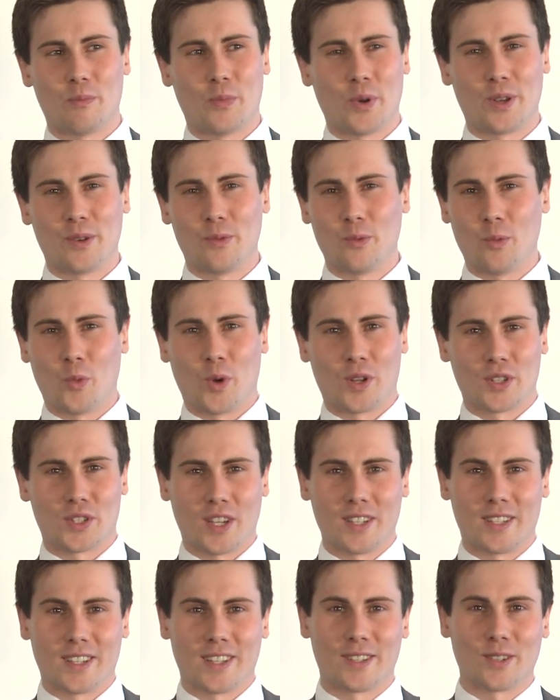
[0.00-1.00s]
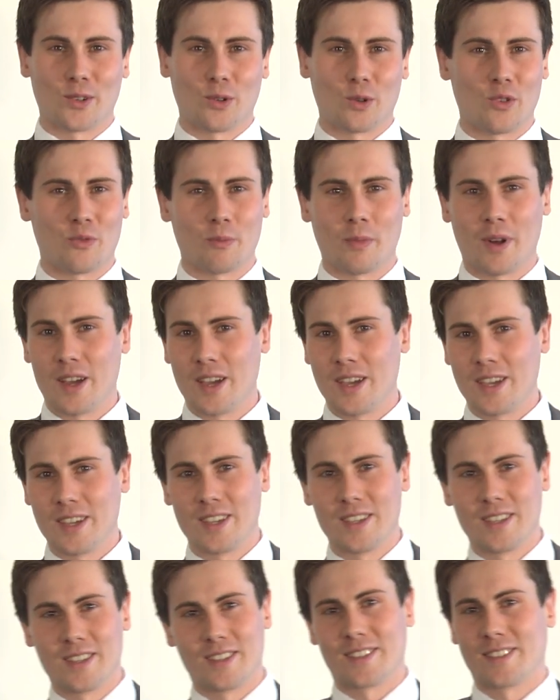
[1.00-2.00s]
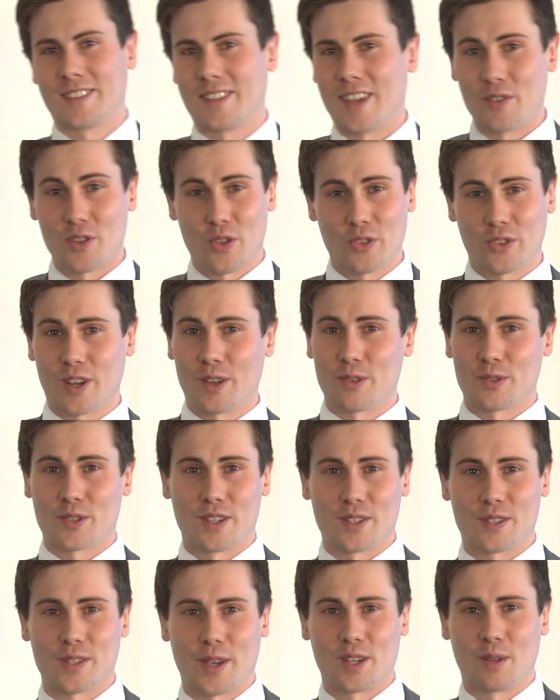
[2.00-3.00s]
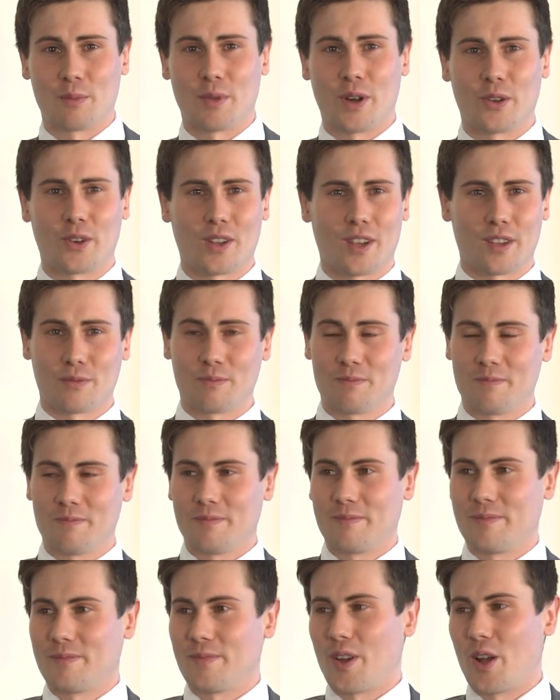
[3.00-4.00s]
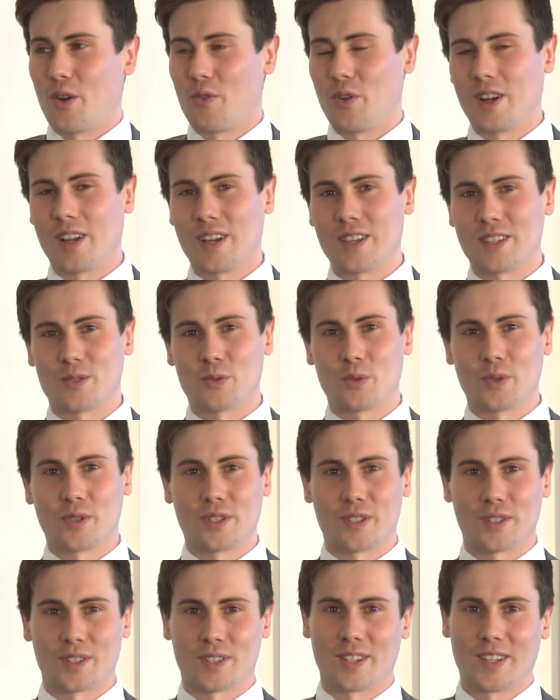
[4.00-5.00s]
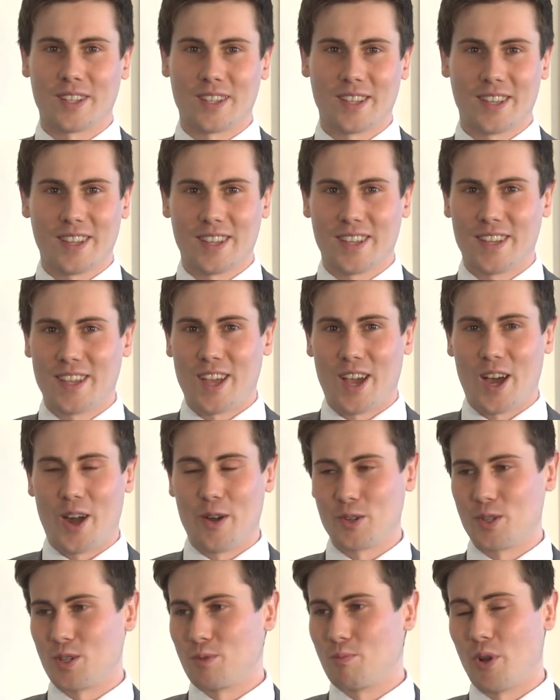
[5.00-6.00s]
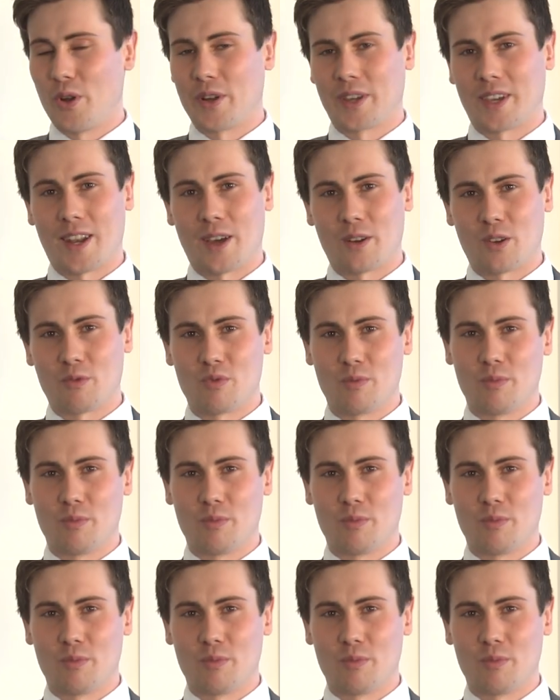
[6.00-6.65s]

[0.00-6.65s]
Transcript: But once I did, everything that I was concerned about, I realized was, I was just blowing it out of